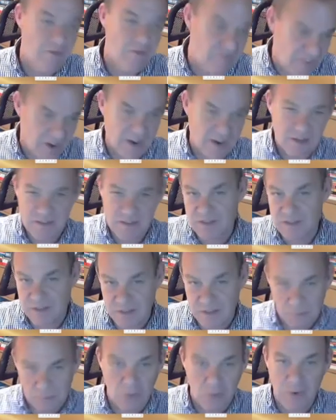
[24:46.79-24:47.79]

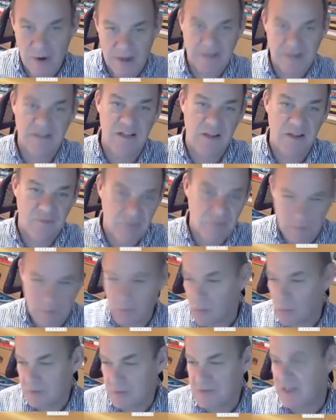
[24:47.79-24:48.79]
faster, more active, in a
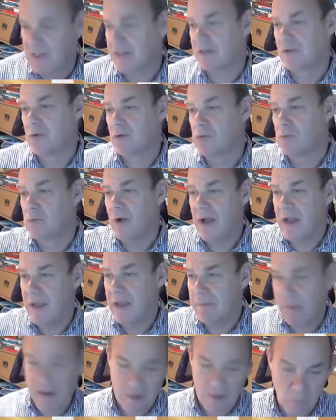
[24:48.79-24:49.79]
more technical way, a
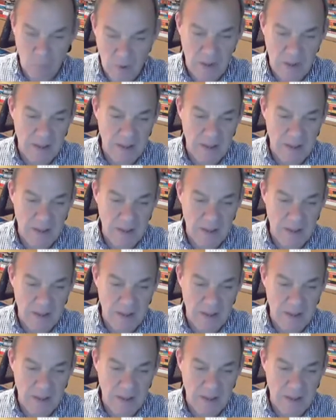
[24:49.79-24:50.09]
better way, a